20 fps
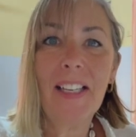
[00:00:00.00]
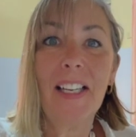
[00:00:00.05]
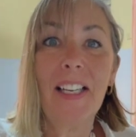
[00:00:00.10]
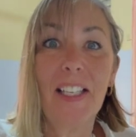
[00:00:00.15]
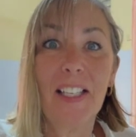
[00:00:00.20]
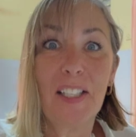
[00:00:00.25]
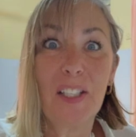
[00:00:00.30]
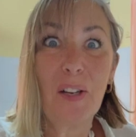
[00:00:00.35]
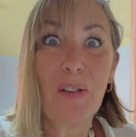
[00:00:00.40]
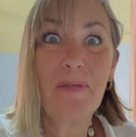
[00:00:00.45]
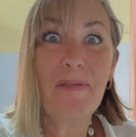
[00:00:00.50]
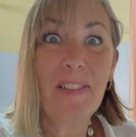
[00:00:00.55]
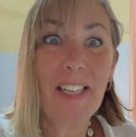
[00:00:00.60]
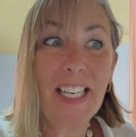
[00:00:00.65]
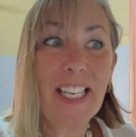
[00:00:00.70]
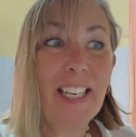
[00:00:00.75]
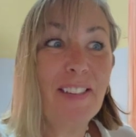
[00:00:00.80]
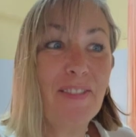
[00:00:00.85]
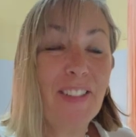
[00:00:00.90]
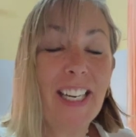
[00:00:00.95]
So I'm
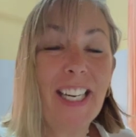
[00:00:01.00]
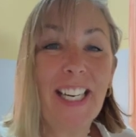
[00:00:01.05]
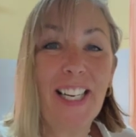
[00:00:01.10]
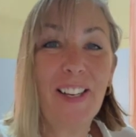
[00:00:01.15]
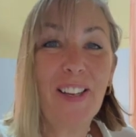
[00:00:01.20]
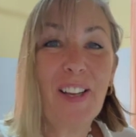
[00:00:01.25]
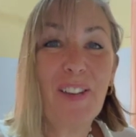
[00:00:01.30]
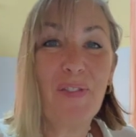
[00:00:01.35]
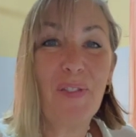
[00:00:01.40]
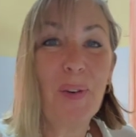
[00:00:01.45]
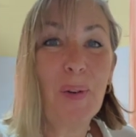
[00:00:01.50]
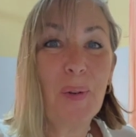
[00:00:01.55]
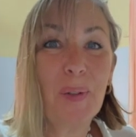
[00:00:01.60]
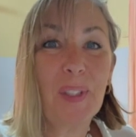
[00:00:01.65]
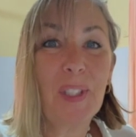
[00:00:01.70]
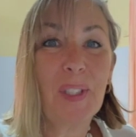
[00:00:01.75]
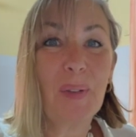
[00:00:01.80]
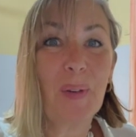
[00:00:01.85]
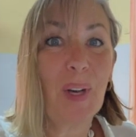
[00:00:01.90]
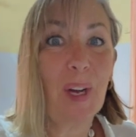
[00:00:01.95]
really, really looking
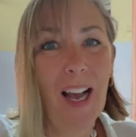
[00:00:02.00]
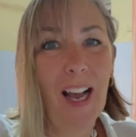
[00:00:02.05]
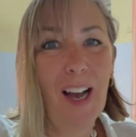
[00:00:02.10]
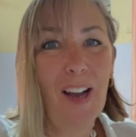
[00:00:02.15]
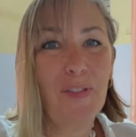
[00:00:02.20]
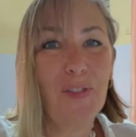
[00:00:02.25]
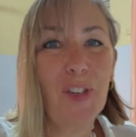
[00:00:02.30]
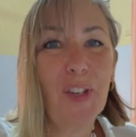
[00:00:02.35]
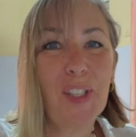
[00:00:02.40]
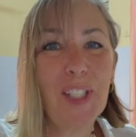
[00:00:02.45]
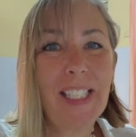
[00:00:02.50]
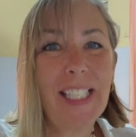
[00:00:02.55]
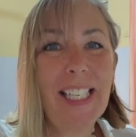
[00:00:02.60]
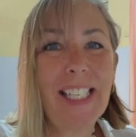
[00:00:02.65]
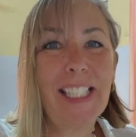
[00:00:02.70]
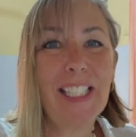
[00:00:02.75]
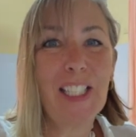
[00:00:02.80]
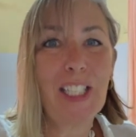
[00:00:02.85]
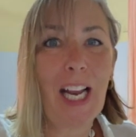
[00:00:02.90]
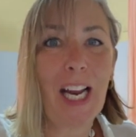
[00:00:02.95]
forward to it. I've not
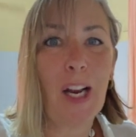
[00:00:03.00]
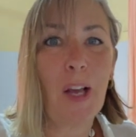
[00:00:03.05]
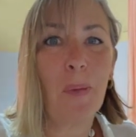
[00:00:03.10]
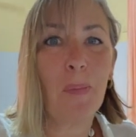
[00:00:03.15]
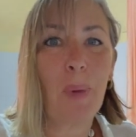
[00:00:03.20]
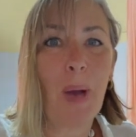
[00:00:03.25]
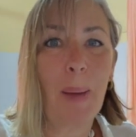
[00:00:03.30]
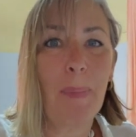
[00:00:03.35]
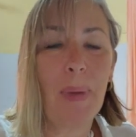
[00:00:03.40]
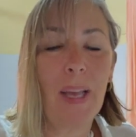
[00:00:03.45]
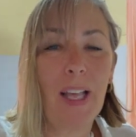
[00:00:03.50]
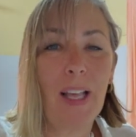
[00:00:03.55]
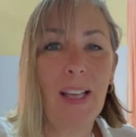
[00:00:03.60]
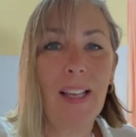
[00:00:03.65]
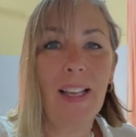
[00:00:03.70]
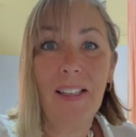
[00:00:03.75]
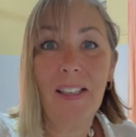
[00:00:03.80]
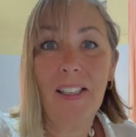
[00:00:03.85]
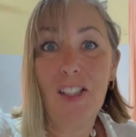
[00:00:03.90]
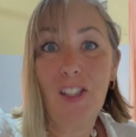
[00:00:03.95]
seen a shadow puppet
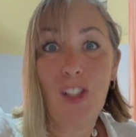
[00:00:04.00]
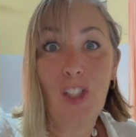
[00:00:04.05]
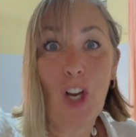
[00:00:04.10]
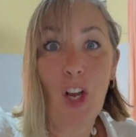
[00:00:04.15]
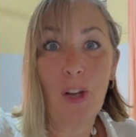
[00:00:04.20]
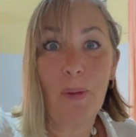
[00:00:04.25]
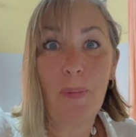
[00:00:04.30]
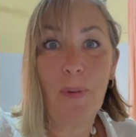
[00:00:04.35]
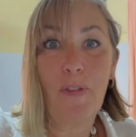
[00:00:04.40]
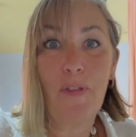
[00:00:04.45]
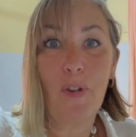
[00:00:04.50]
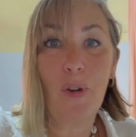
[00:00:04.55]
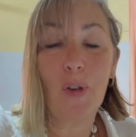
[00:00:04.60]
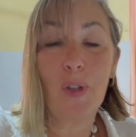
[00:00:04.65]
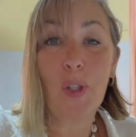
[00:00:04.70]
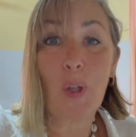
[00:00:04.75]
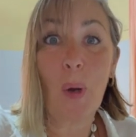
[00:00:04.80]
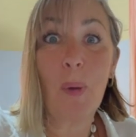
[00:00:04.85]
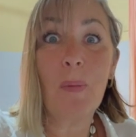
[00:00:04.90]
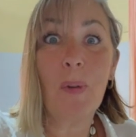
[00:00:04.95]
show
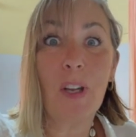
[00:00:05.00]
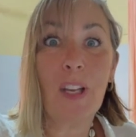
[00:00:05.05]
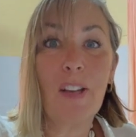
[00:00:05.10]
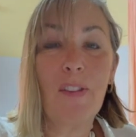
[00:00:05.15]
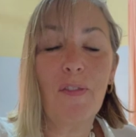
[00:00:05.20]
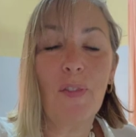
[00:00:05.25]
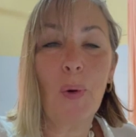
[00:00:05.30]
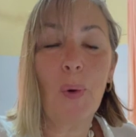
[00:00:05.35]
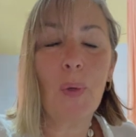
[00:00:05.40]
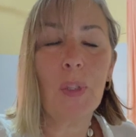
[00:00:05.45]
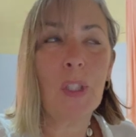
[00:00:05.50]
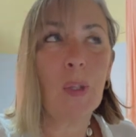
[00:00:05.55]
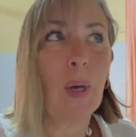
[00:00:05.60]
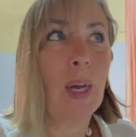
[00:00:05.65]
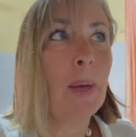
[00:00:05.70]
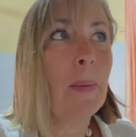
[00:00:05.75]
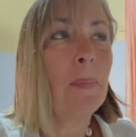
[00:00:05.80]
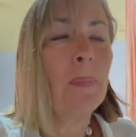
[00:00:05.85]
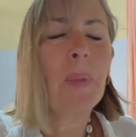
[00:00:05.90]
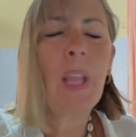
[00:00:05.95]
before, so I'm looking forward to
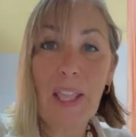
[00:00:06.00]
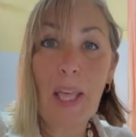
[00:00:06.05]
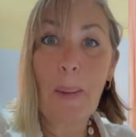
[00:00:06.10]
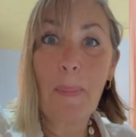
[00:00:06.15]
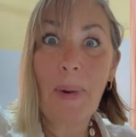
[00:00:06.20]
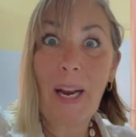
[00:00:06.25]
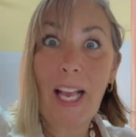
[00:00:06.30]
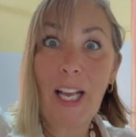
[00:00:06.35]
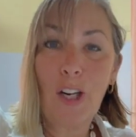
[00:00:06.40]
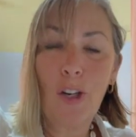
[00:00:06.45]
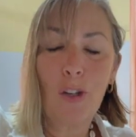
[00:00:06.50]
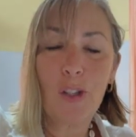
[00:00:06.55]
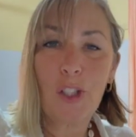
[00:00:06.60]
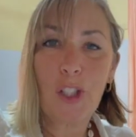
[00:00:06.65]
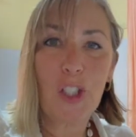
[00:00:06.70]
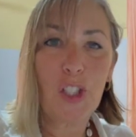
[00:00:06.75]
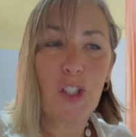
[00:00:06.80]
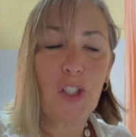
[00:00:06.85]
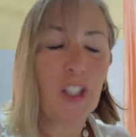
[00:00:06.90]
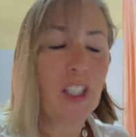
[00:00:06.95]
it. They're playing
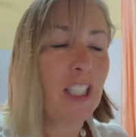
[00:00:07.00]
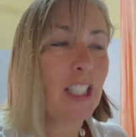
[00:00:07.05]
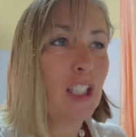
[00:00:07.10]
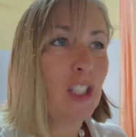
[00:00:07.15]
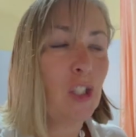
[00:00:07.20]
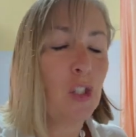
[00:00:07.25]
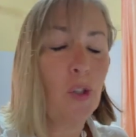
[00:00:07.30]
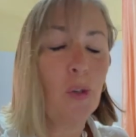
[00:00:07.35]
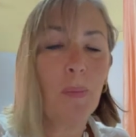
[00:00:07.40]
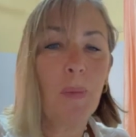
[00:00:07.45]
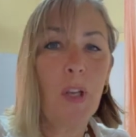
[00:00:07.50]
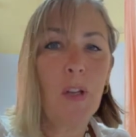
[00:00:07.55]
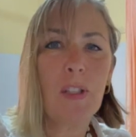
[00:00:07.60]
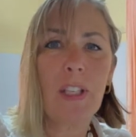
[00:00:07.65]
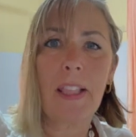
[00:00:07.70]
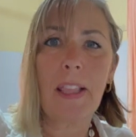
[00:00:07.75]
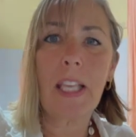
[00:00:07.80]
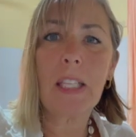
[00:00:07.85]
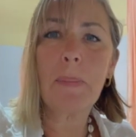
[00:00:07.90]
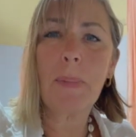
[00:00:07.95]
lots of traditional
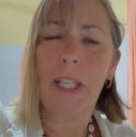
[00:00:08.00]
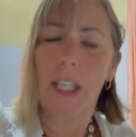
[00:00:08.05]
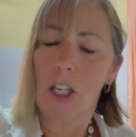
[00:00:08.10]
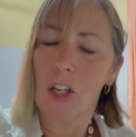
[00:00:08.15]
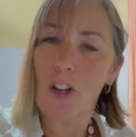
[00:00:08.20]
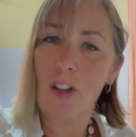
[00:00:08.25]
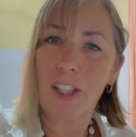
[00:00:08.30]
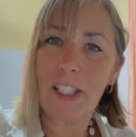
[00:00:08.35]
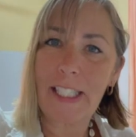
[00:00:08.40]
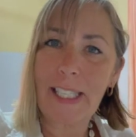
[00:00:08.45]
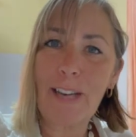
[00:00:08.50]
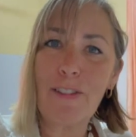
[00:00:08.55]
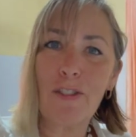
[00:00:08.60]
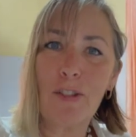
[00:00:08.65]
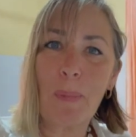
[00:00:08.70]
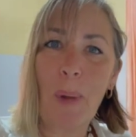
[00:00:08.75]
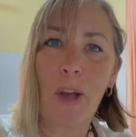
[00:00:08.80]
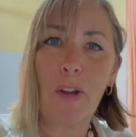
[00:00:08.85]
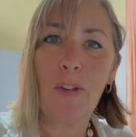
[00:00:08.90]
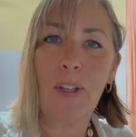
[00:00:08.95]
music. There's been a lot of
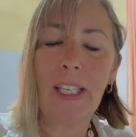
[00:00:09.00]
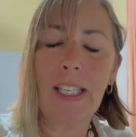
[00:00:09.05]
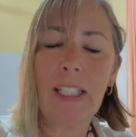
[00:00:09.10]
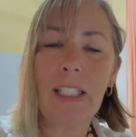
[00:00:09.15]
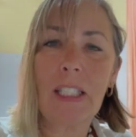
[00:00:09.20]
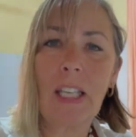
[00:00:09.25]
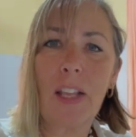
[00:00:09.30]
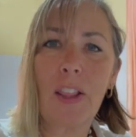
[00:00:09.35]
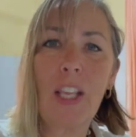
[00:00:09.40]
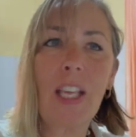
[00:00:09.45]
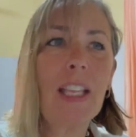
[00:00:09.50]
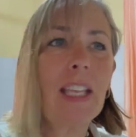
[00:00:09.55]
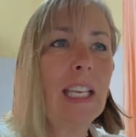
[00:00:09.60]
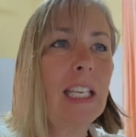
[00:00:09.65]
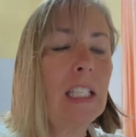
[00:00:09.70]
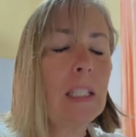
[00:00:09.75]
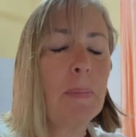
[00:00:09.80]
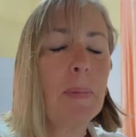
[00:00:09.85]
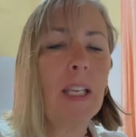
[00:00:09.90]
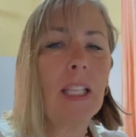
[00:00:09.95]
ceremonies. I think
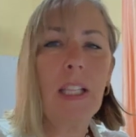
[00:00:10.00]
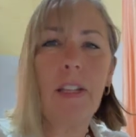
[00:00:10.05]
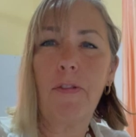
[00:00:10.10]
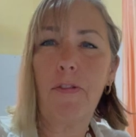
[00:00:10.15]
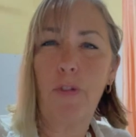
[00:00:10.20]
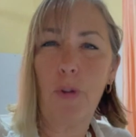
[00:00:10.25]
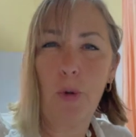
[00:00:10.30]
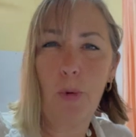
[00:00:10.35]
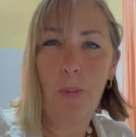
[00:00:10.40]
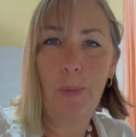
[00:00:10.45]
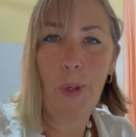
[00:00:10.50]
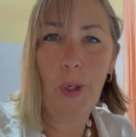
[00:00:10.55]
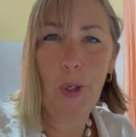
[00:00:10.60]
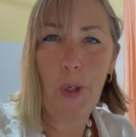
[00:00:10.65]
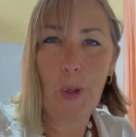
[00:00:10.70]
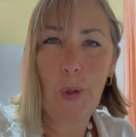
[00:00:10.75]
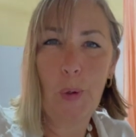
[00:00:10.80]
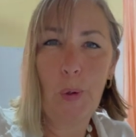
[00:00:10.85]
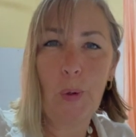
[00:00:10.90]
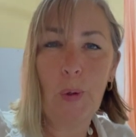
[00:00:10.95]
it's been the full
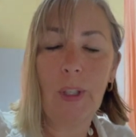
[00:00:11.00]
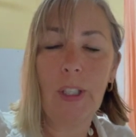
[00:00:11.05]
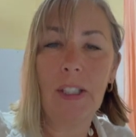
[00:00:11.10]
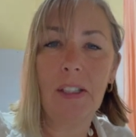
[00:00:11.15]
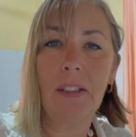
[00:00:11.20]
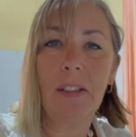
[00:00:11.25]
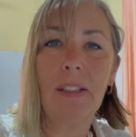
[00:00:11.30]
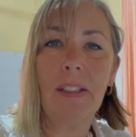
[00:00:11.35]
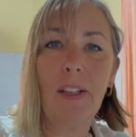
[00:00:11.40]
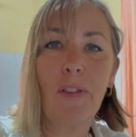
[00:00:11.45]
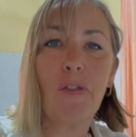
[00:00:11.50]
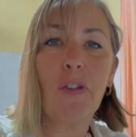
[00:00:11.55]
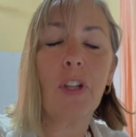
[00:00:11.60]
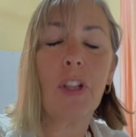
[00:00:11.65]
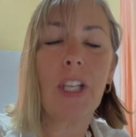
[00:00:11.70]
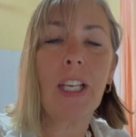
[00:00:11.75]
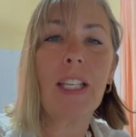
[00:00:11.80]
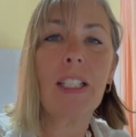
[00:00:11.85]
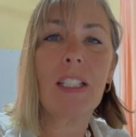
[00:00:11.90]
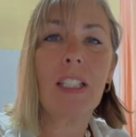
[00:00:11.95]
moon and
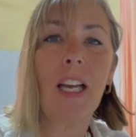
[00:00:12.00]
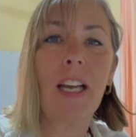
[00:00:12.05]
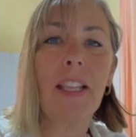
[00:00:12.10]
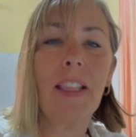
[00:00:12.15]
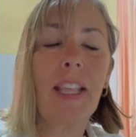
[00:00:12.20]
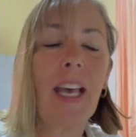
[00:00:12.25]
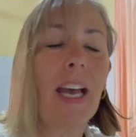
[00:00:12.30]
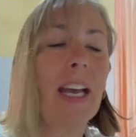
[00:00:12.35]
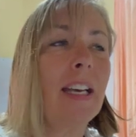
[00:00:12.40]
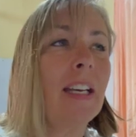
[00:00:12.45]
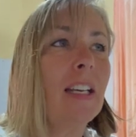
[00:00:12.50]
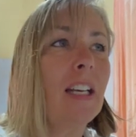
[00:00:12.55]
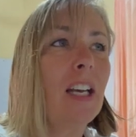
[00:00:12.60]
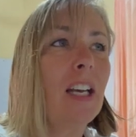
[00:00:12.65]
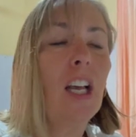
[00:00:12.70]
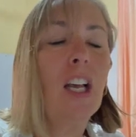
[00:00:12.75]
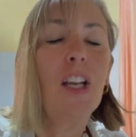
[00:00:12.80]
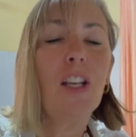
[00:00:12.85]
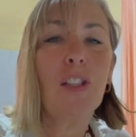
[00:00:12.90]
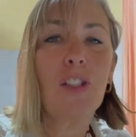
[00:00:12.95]
different things like that.
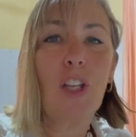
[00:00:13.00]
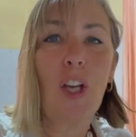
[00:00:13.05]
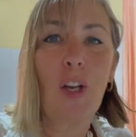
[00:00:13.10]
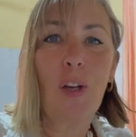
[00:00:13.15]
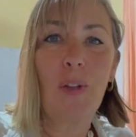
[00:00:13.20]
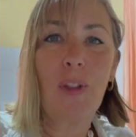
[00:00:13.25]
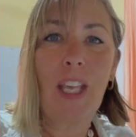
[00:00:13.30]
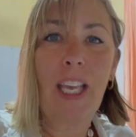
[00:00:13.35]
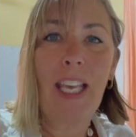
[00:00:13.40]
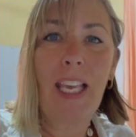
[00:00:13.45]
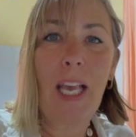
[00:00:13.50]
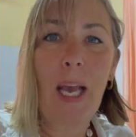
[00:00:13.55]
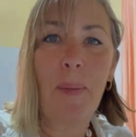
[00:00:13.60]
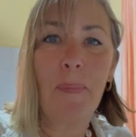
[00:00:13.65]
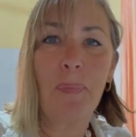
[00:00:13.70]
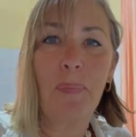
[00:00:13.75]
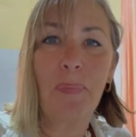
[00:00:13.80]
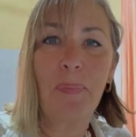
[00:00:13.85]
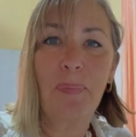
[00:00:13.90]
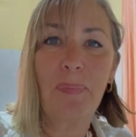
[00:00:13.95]
So
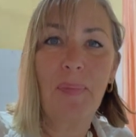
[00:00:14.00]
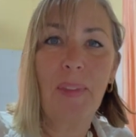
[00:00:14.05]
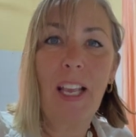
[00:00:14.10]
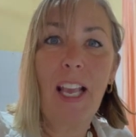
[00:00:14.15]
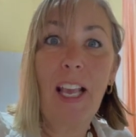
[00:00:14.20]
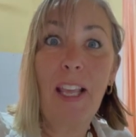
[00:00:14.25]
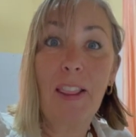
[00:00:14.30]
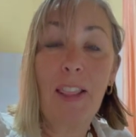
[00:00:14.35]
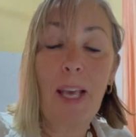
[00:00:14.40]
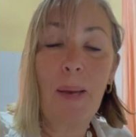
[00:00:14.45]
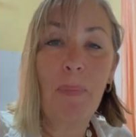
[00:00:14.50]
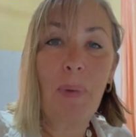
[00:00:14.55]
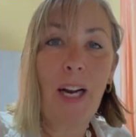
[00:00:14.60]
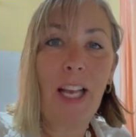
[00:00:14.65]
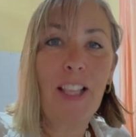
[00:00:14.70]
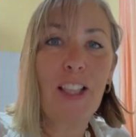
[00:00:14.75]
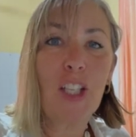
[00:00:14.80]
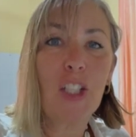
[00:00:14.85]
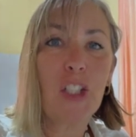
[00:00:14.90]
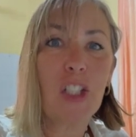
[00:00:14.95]
they're
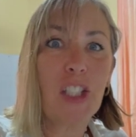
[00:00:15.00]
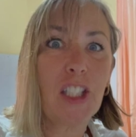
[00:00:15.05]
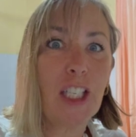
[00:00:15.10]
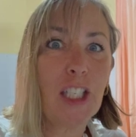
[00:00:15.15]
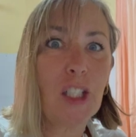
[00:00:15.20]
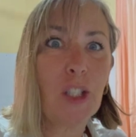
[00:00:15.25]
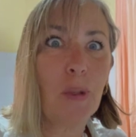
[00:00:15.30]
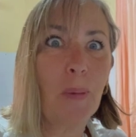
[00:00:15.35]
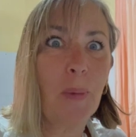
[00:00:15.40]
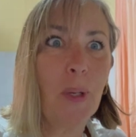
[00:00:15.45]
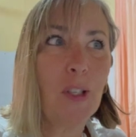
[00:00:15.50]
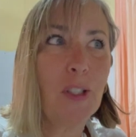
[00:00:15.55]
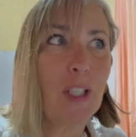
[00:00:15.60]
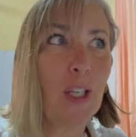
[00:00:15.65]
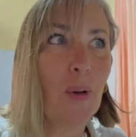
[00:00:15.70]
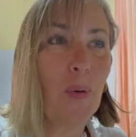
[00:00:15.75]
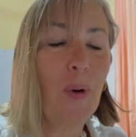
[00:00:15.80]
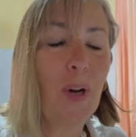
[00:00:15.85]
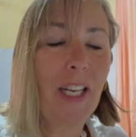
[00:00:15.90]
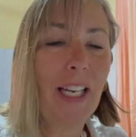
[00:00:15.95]
playing the traditional
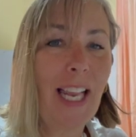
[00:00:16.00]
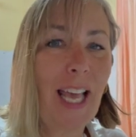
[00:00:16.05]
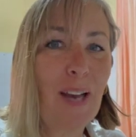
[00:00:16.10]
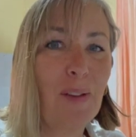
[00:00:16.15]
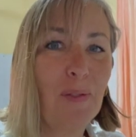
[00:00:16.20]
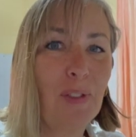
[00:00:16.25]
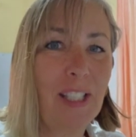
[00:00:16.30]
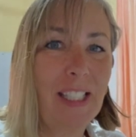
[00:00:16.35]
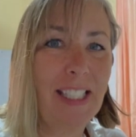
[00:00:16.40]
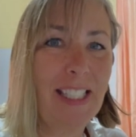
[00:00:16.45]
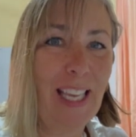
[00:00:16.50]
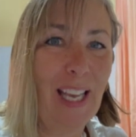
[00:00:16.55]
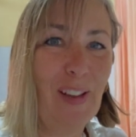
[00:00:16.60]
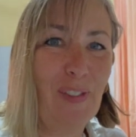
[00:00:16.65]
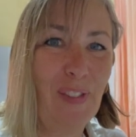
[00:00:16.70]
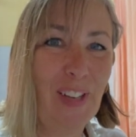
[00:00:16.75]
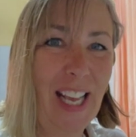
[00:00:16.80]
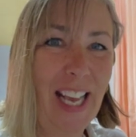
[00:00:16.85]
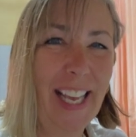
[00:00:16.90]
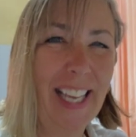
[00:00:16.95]
music quite loud this
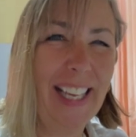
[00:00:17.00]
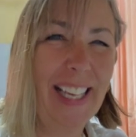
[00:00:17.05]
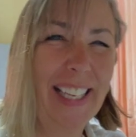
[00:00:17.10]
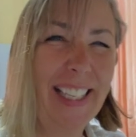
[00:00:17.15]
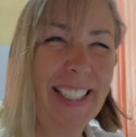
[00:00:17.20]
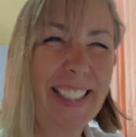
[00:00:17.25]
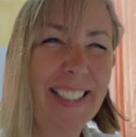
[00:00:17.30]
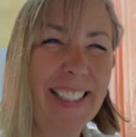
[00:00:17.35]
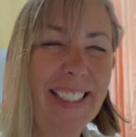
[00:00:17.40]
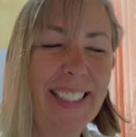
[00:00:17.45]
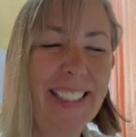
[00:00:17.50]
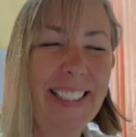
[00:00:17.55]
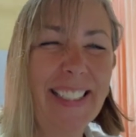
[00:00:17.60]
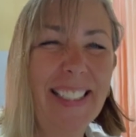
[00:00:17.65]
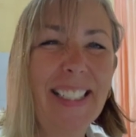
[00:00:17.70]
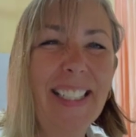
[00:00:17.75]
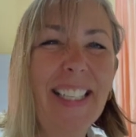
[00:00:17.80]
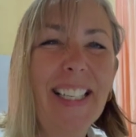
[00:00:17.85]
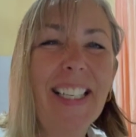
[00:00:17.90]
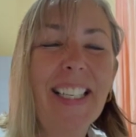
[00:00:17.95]

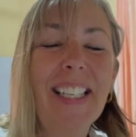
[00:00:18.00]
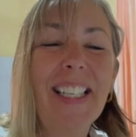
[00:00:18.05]
evening.